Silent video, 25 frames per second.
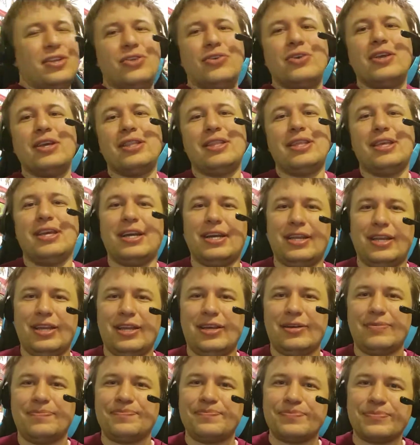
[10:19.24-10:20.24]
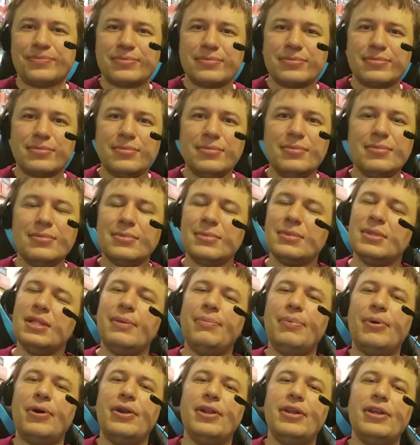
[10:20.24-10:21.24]
You get the idea. The
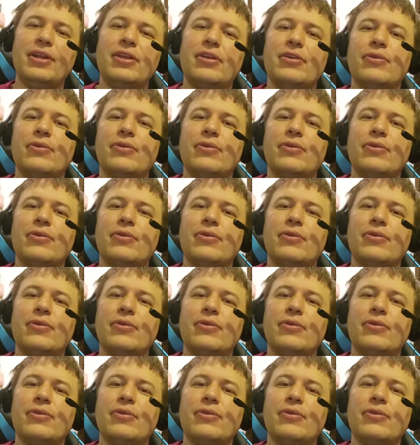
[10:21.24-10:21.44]
party can